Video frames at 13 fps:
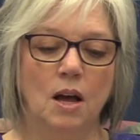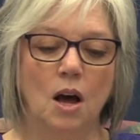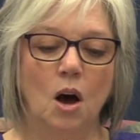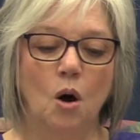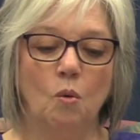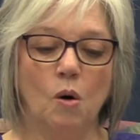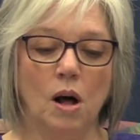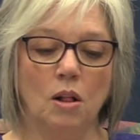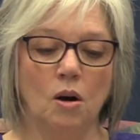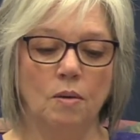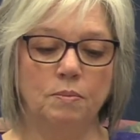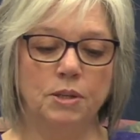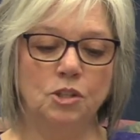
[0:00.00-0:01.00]
While
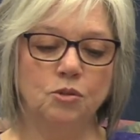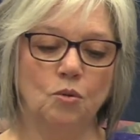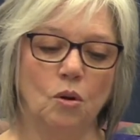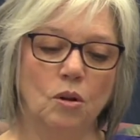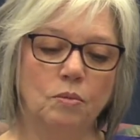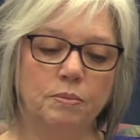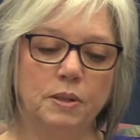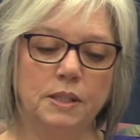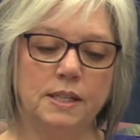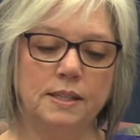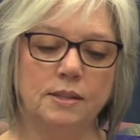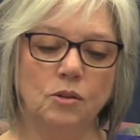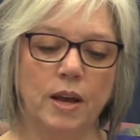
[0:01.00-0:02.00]
on patrol,
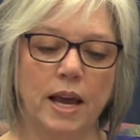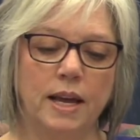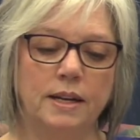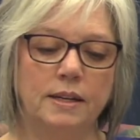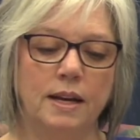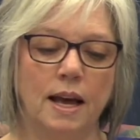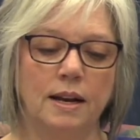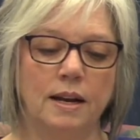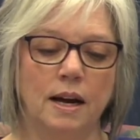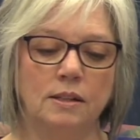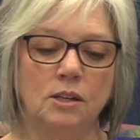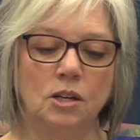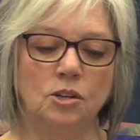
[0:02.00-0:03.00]
police located an
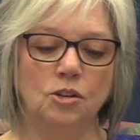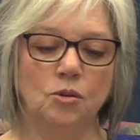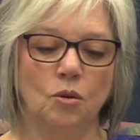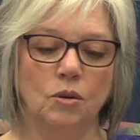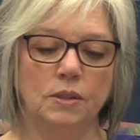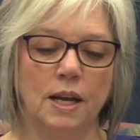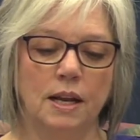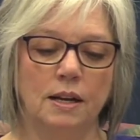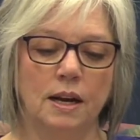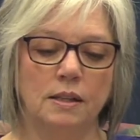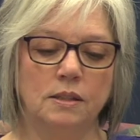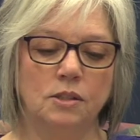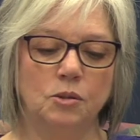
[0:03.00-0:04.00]
uncontrolled and
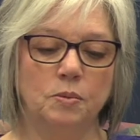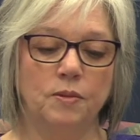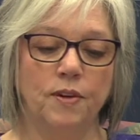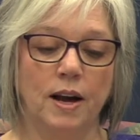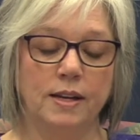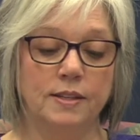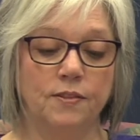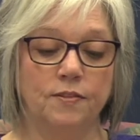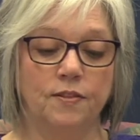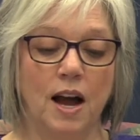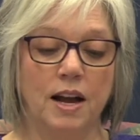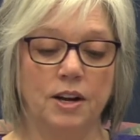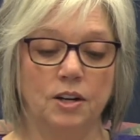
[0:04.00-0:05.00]
unsupervised
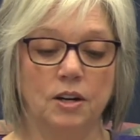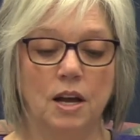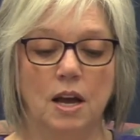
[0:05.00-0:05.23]
fire